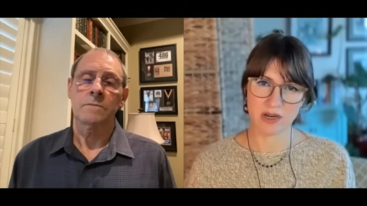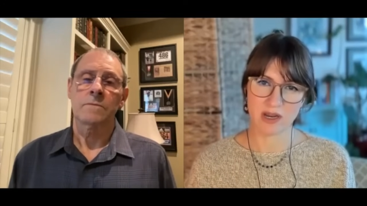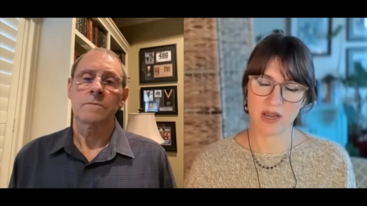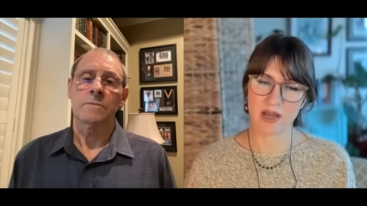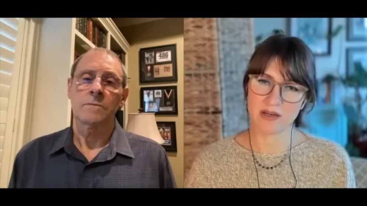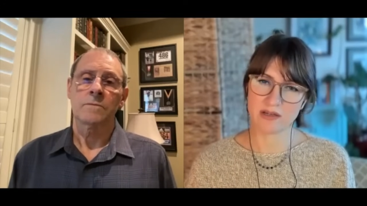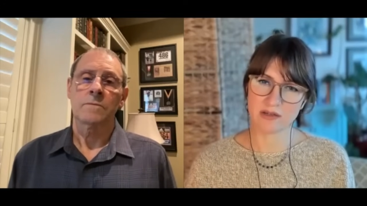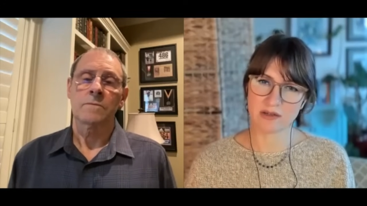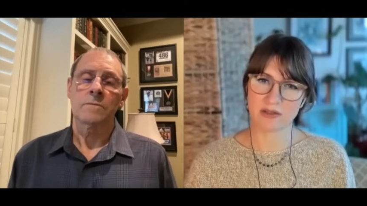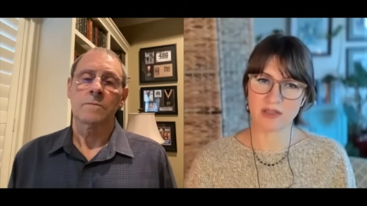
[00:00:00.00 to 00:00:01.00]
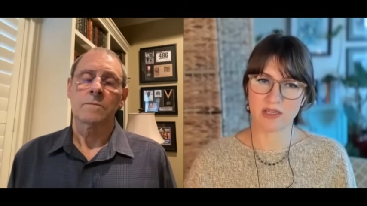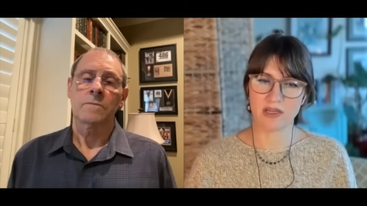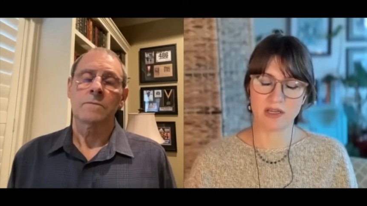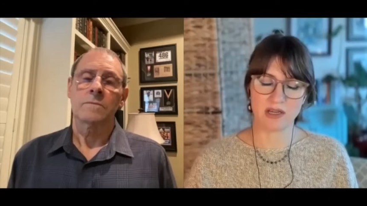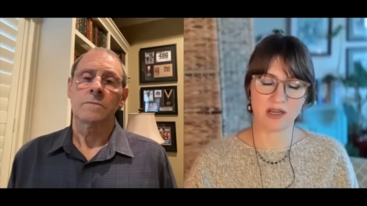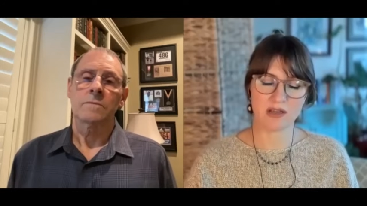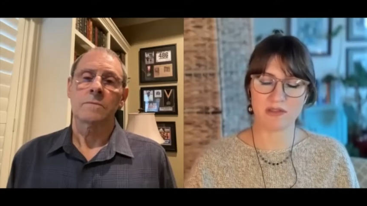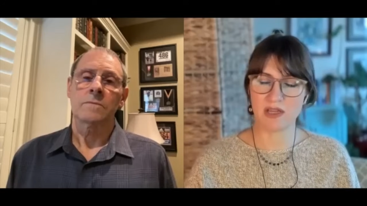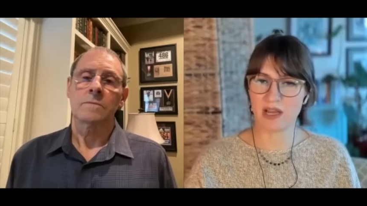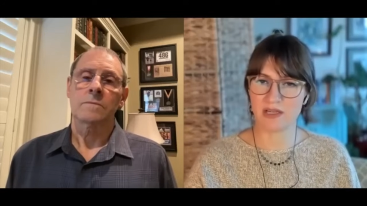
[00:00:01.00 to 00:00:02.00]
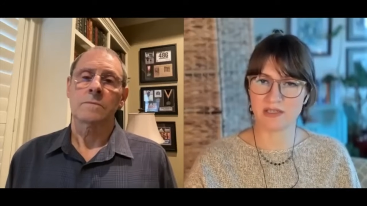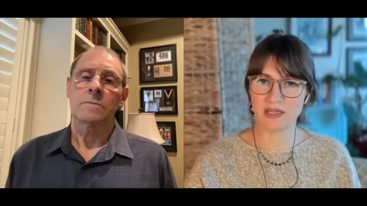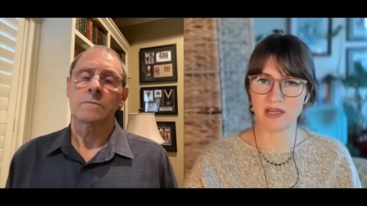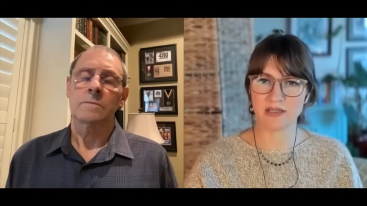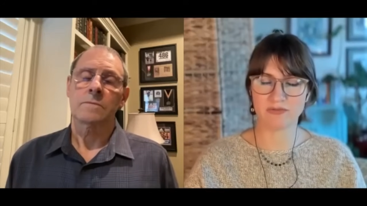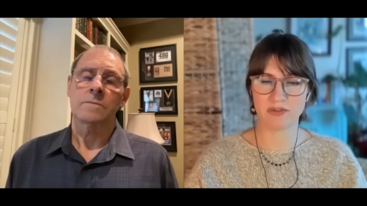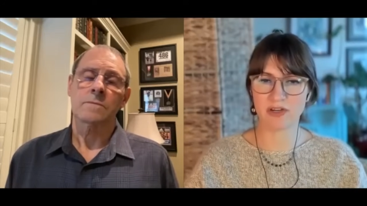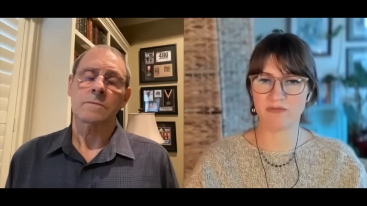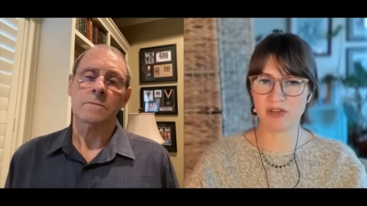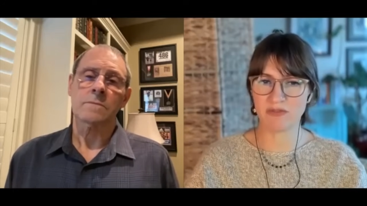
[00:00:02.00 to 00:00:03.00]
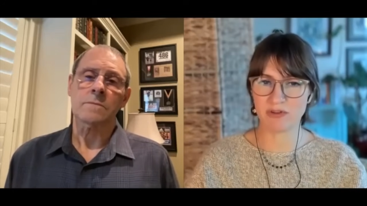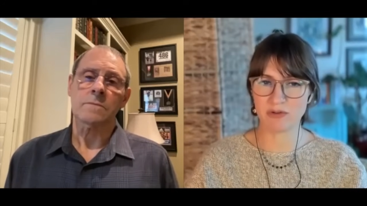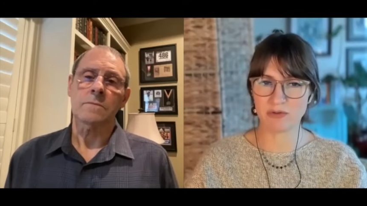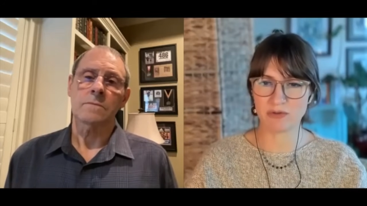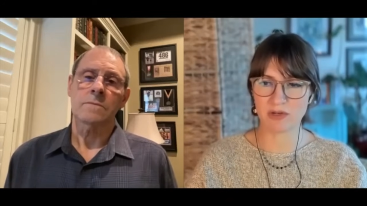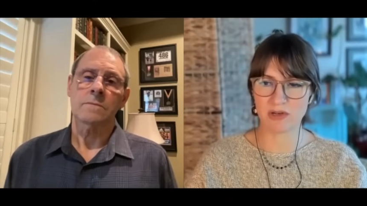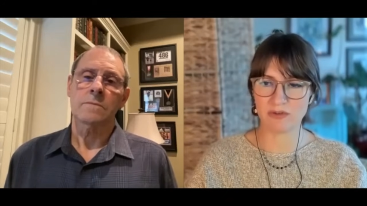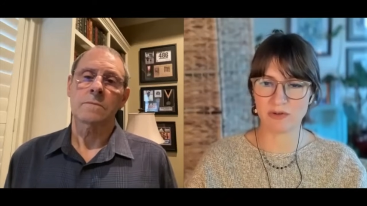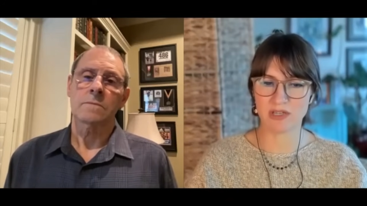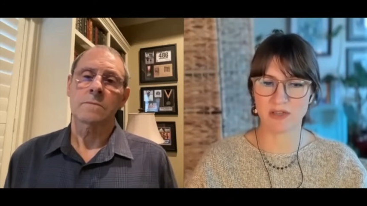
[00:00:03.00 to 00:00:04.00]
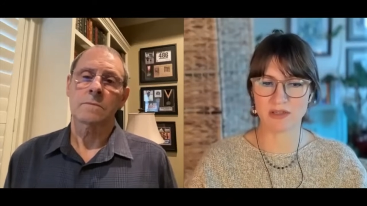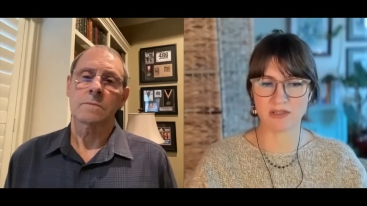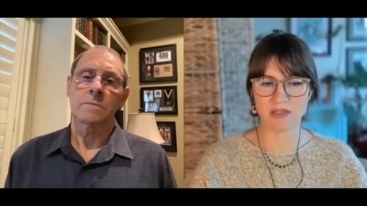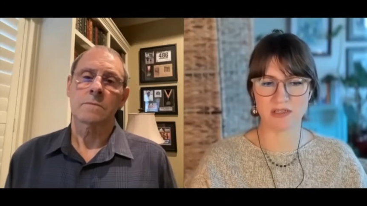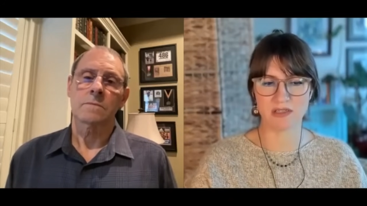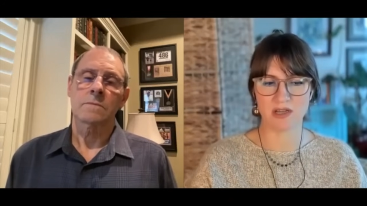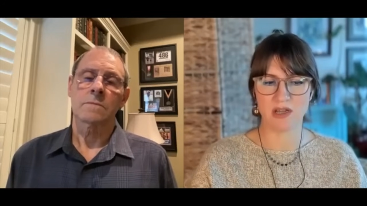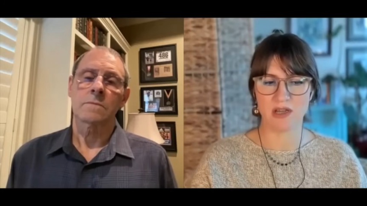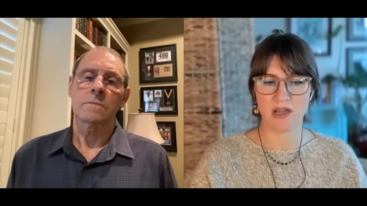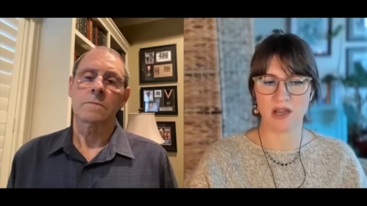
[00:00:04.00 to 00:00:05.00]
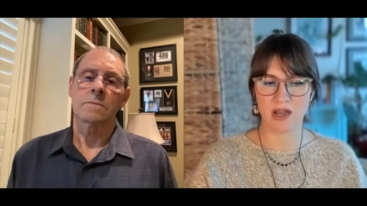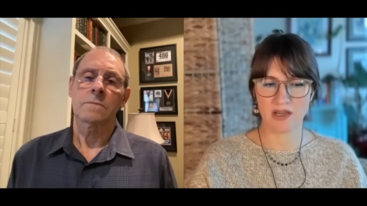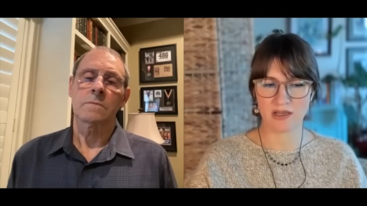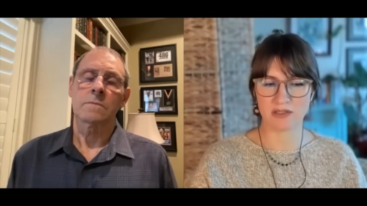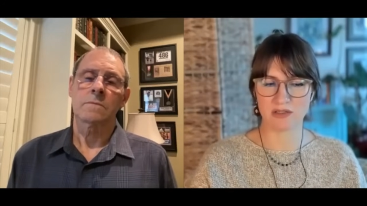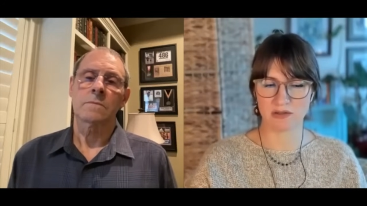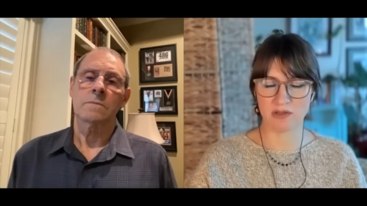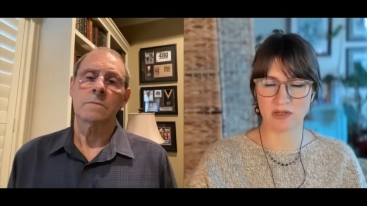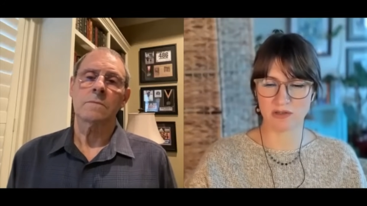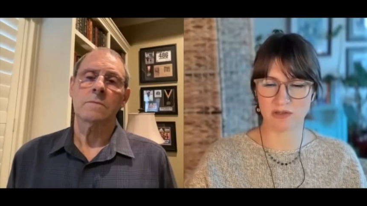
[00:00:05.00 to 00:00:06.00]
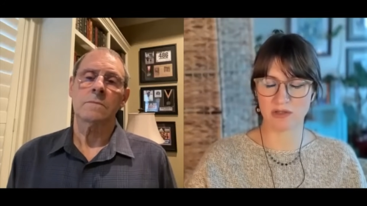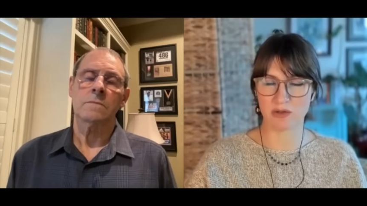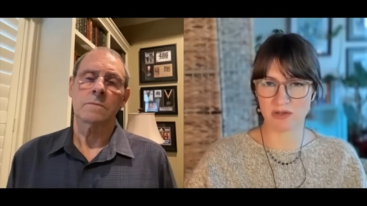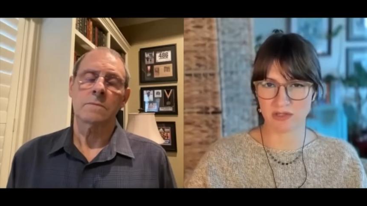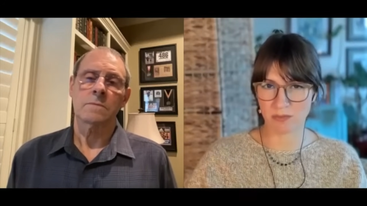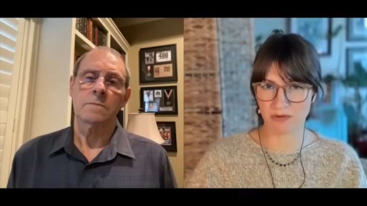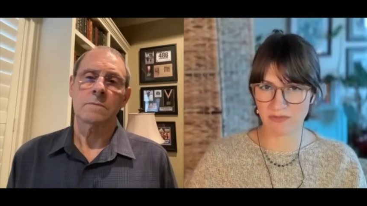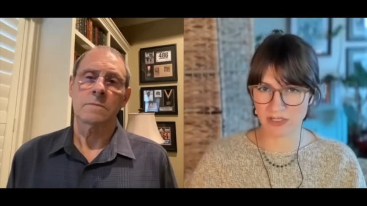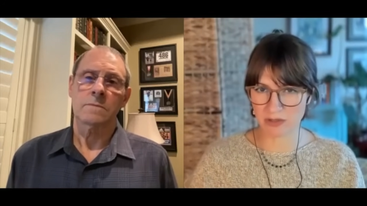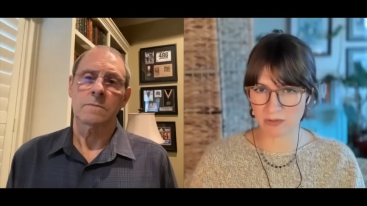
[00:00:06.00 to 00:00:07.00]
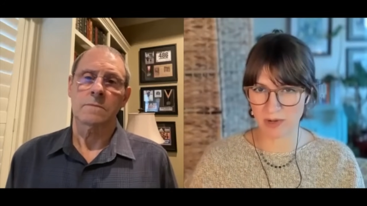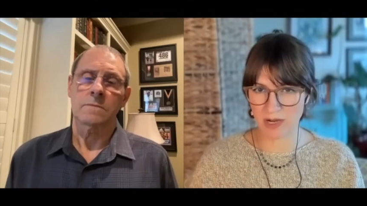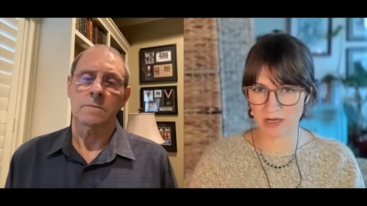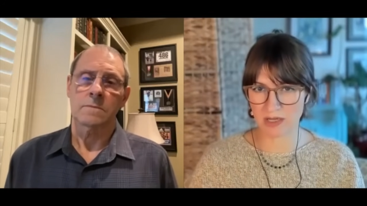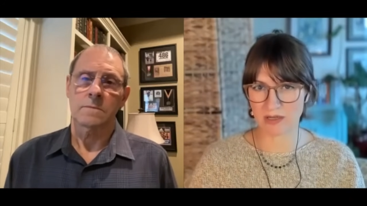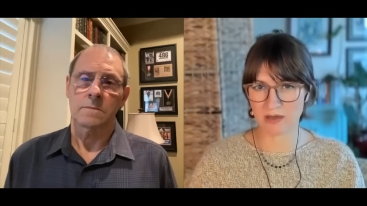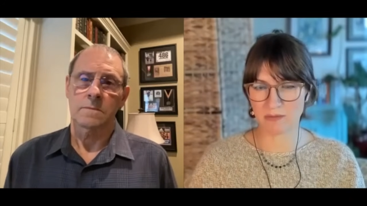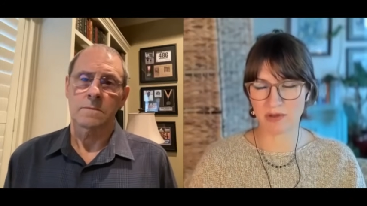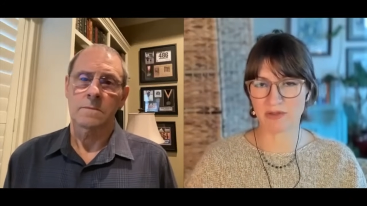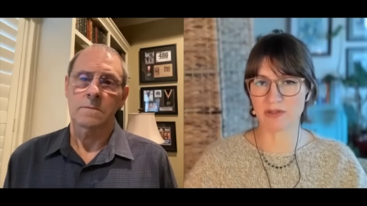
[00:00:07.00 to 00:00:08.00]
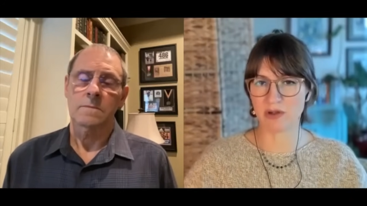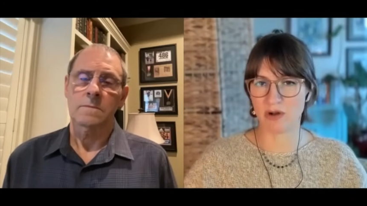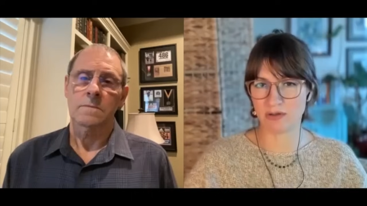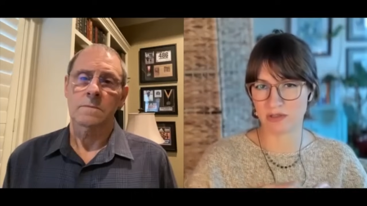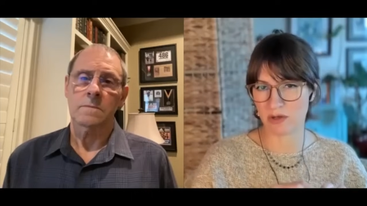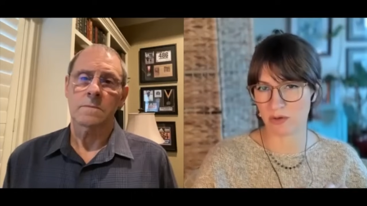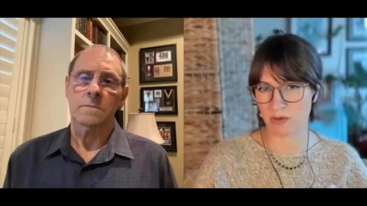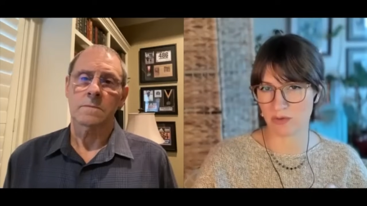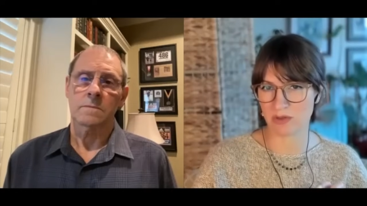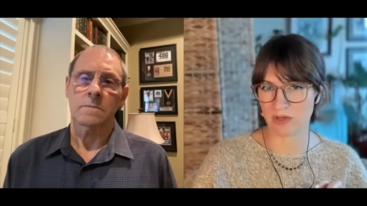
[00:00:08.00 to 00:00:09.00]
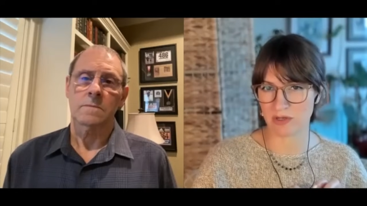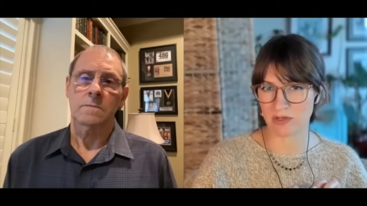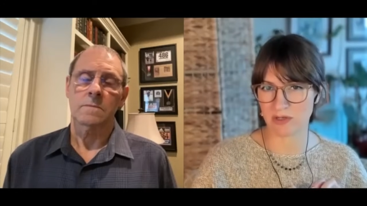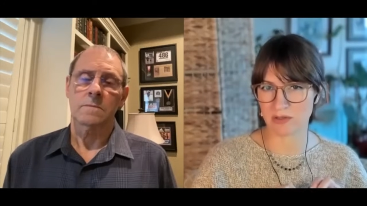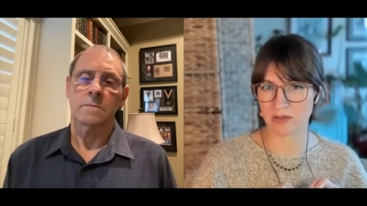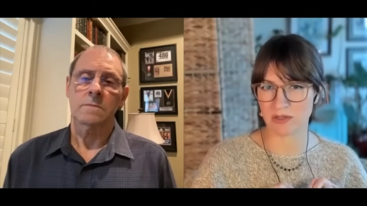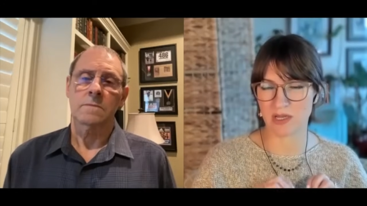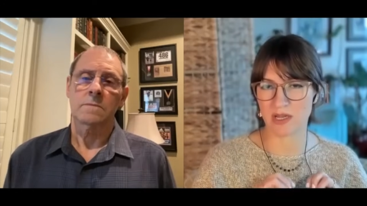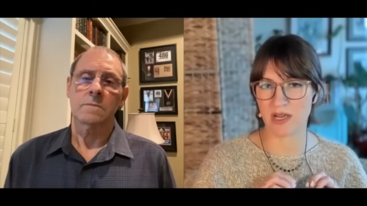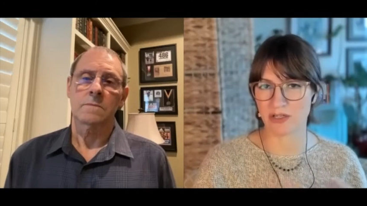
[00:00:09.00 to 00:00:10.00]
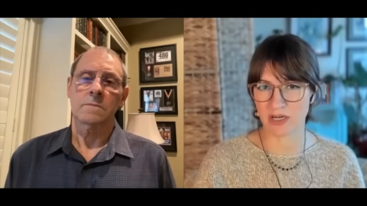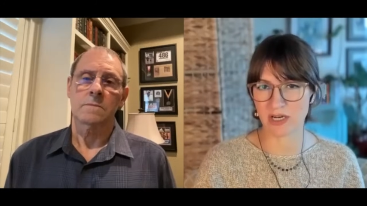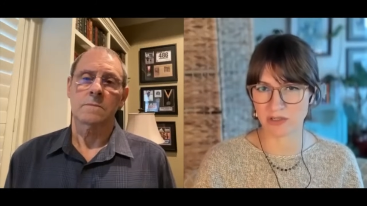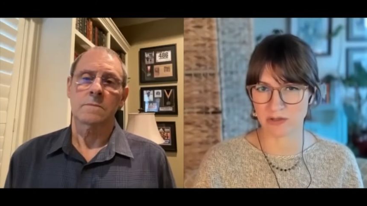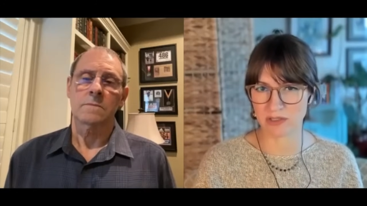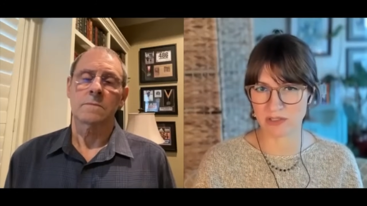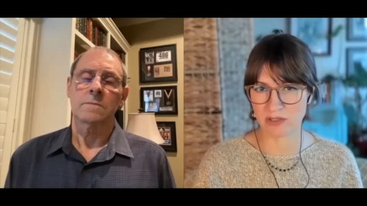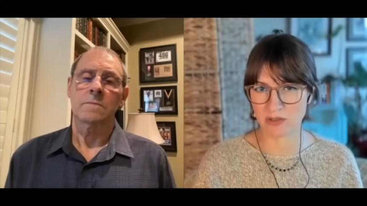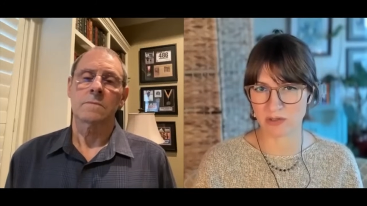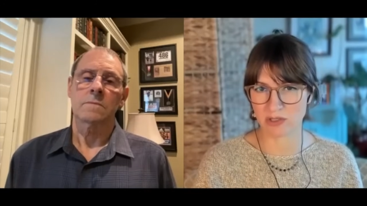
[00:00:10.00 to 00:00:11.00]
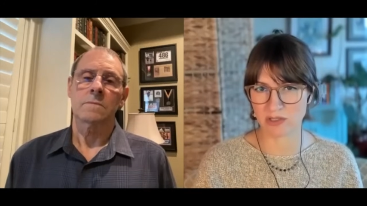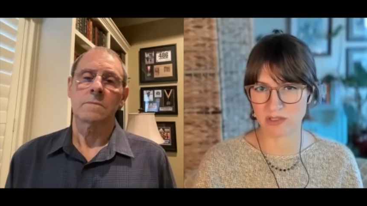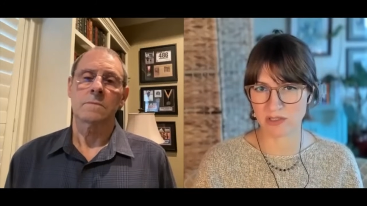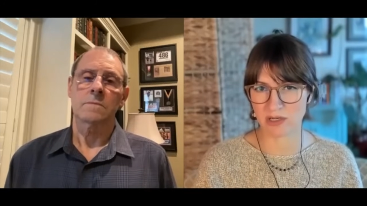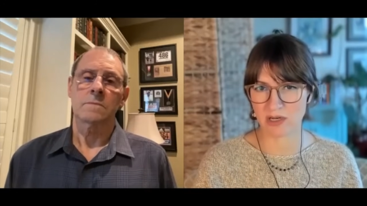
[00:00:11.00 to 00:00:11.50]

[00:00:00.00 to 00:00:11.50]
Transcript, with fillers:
Speaker 1: And the the ACS, forgive me if you if you said this, this uh, is there's so there's the professional body, but there's also the the educational institutions.